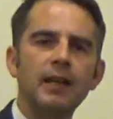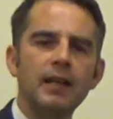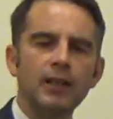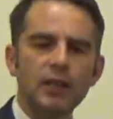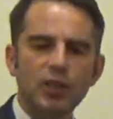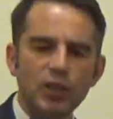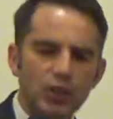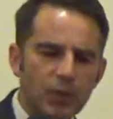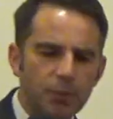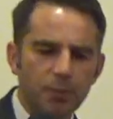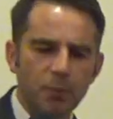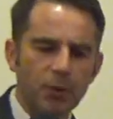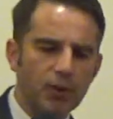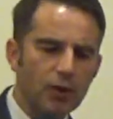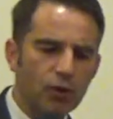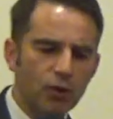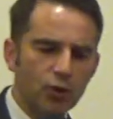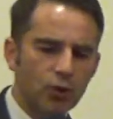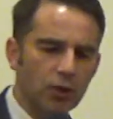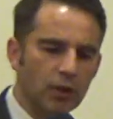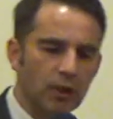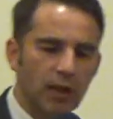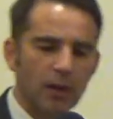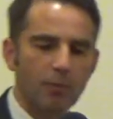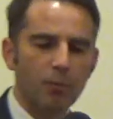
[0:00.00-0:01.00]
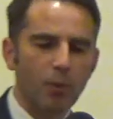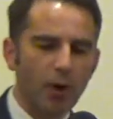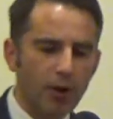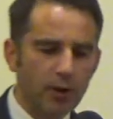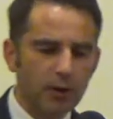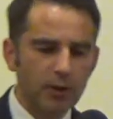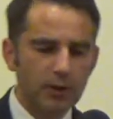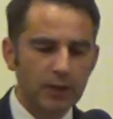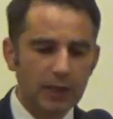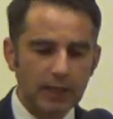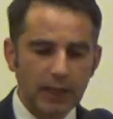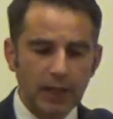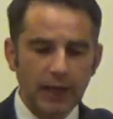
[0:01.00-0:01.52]
the spiritual and
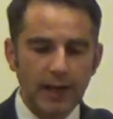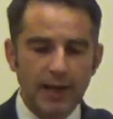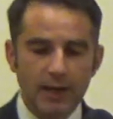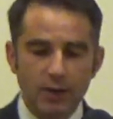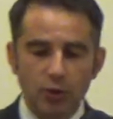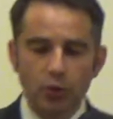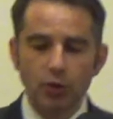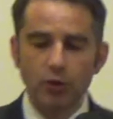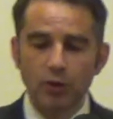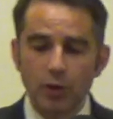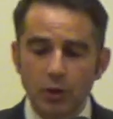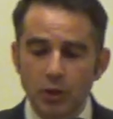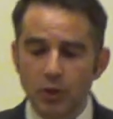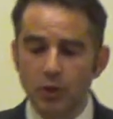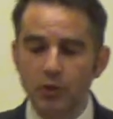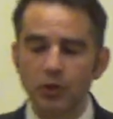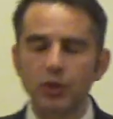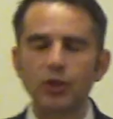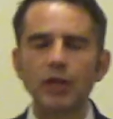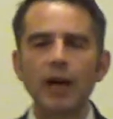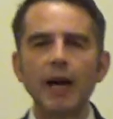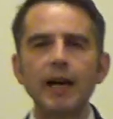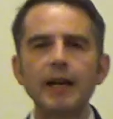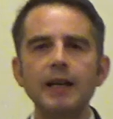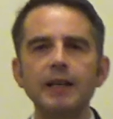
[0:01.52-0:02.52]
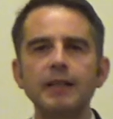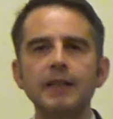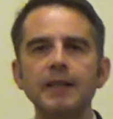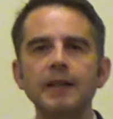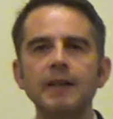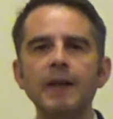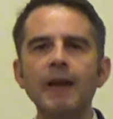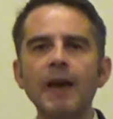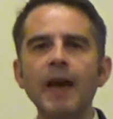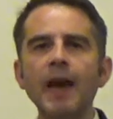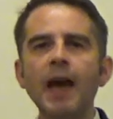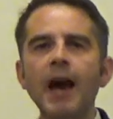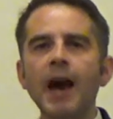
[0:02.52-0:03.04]
moral declension in society,